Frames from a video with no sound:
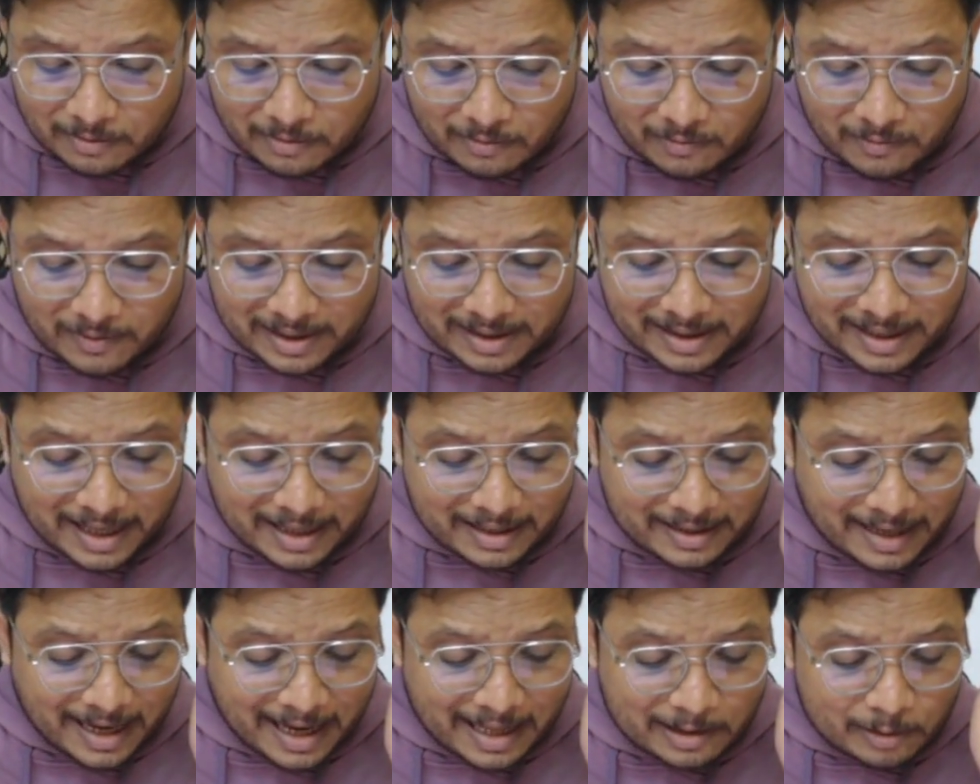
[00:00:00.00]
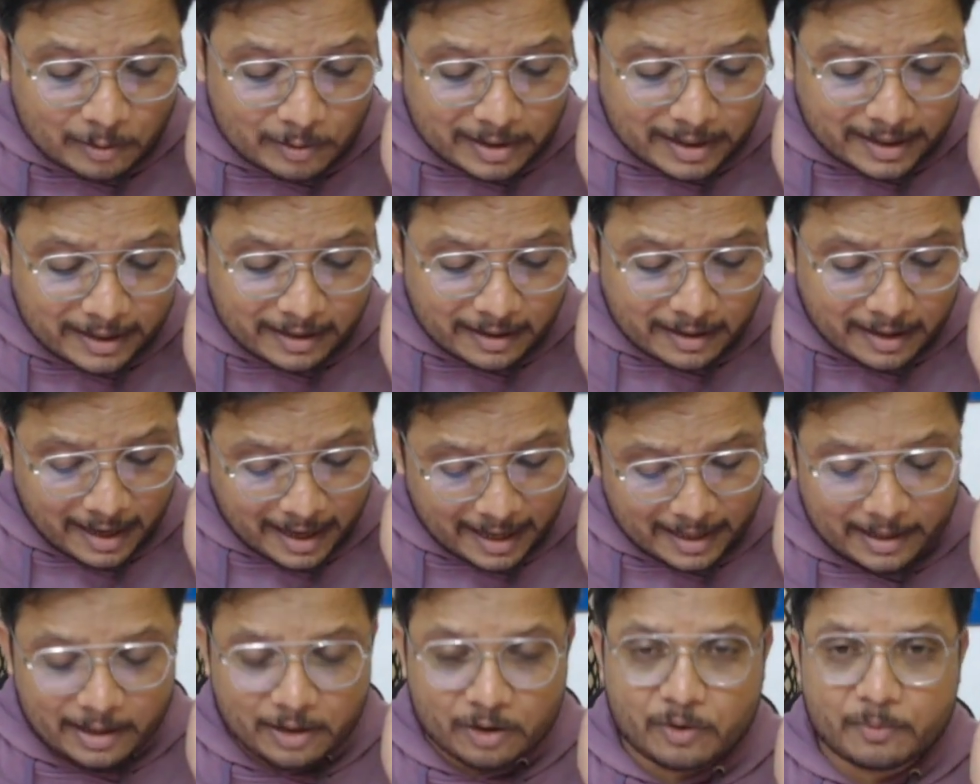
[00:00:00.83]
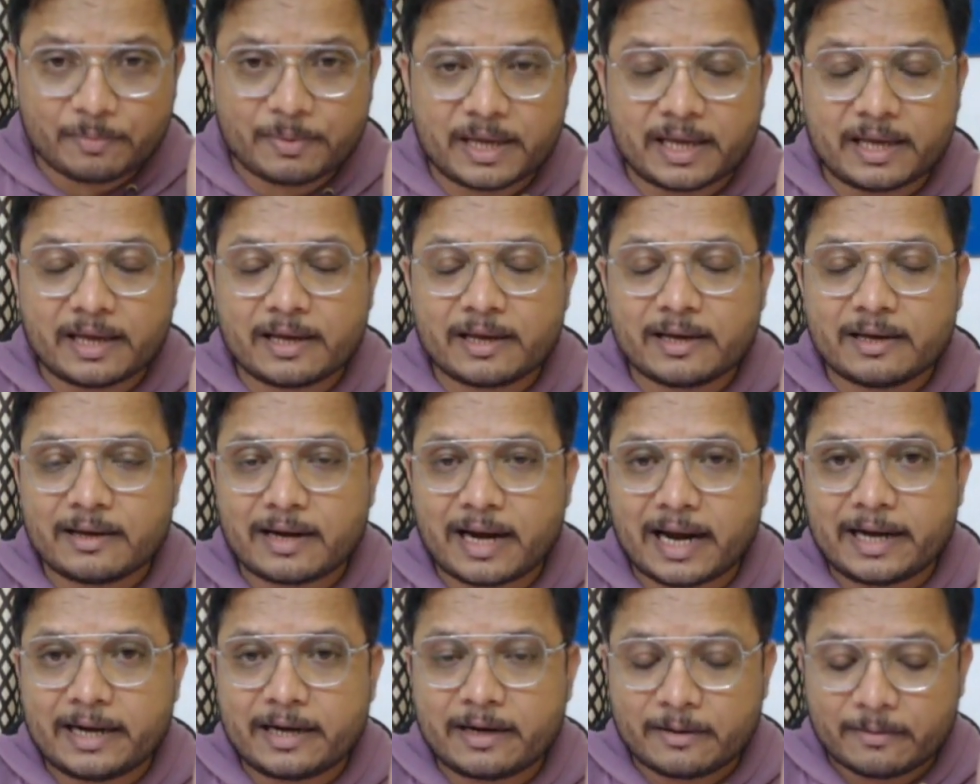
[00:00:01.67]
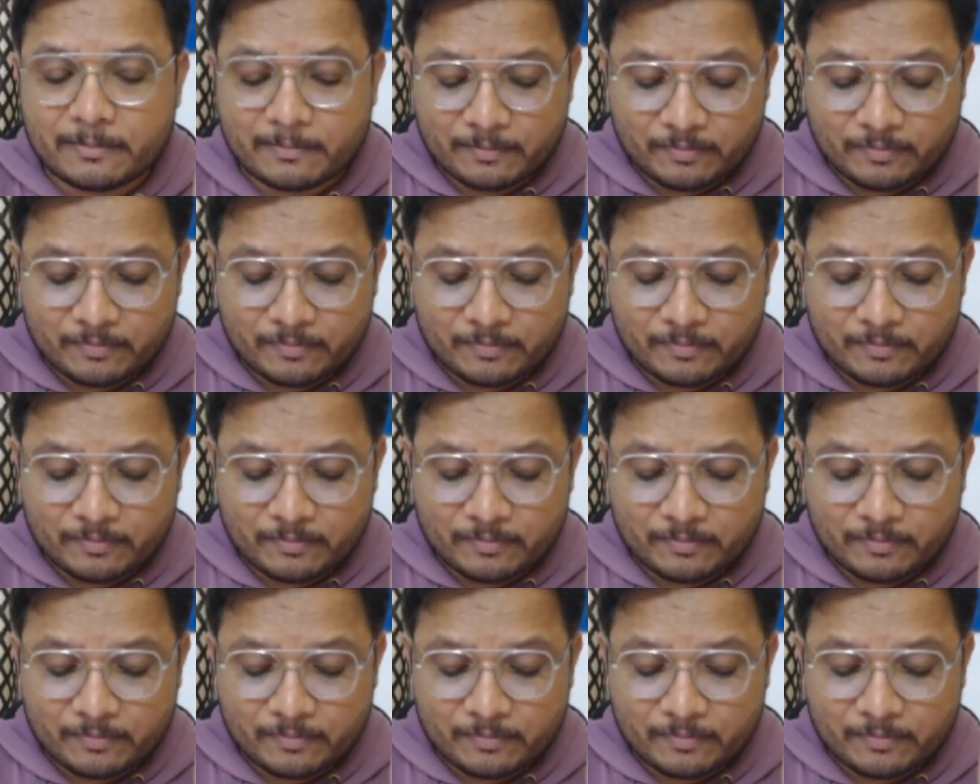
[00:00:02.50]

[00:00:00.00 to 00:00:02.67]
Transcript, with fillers: one can calculate entropy, right?